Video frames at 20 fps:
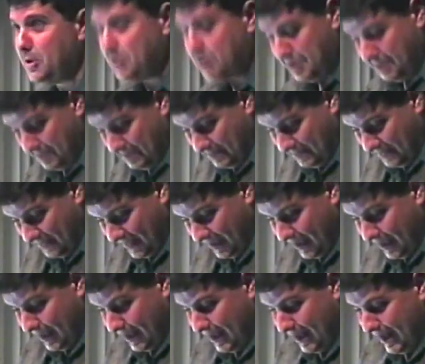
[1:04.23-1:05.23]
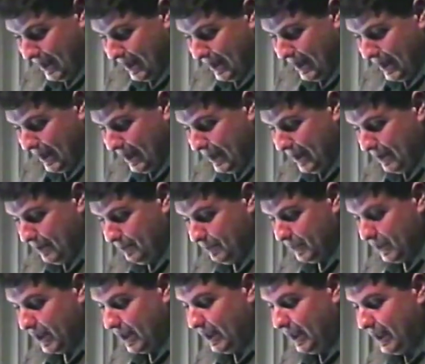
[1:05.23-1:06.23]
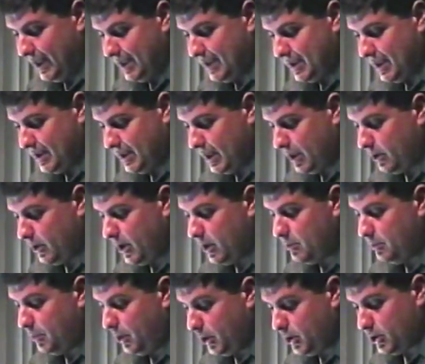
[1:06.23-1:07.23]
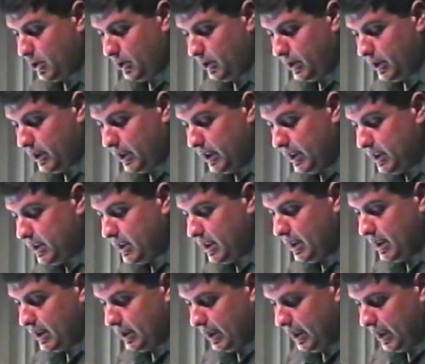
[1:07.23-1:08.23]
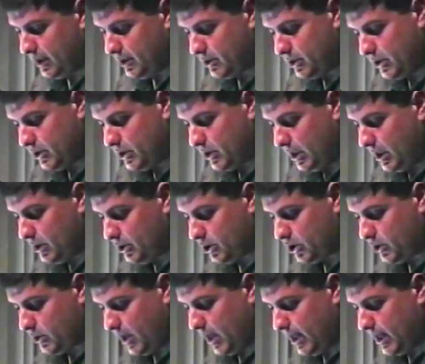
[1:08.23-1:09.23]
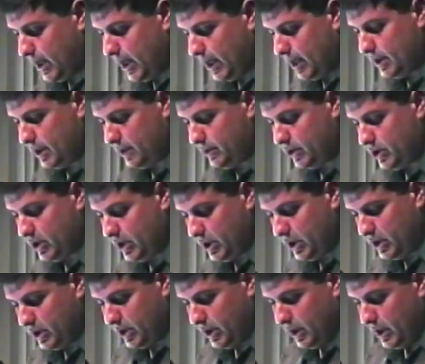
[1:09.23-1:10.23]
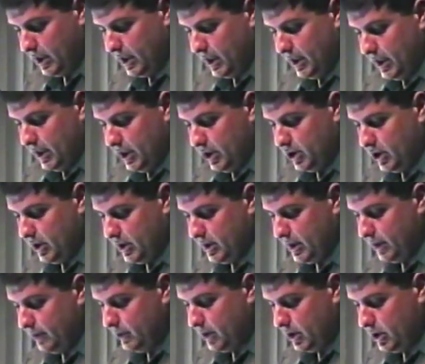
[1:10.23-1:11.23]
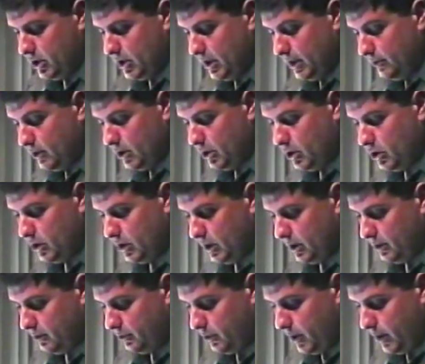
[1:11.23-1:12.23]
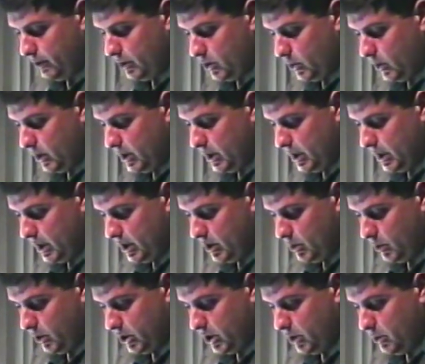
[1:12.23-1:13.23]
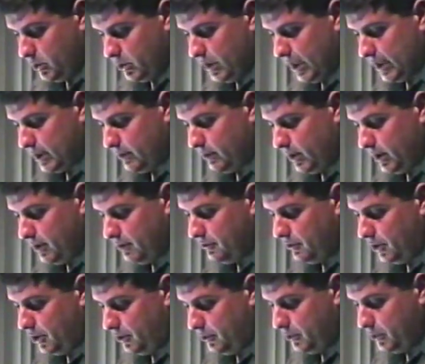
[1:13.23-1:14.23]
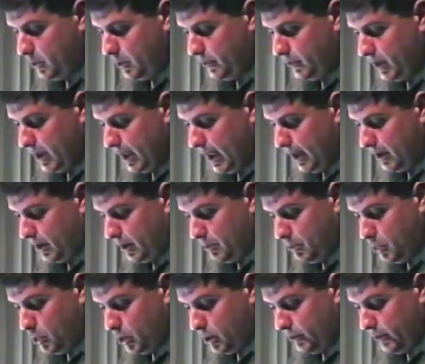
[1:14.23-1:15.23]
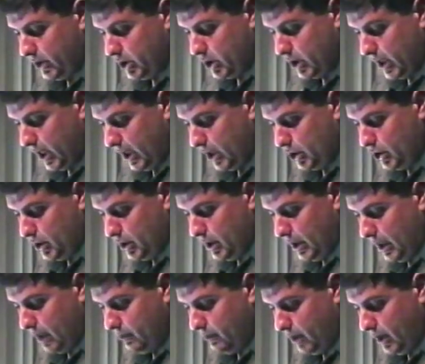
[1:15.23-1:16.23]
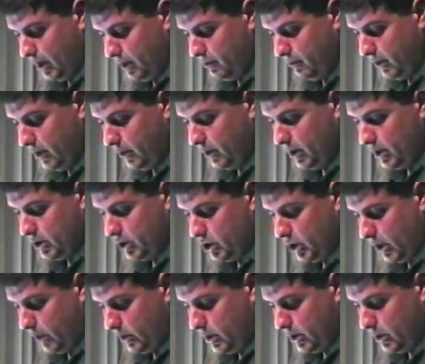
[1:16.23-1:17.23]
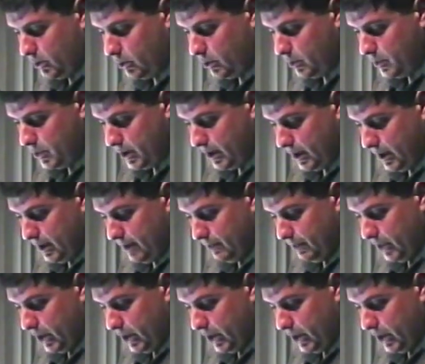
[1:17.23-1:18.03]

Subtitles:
person. Glennys has had her own personal ET encounters in Australia and overseas. She lived in New Zealand for over 20 years, where she was actively involved with the Catholic Board of Education and various charity groups.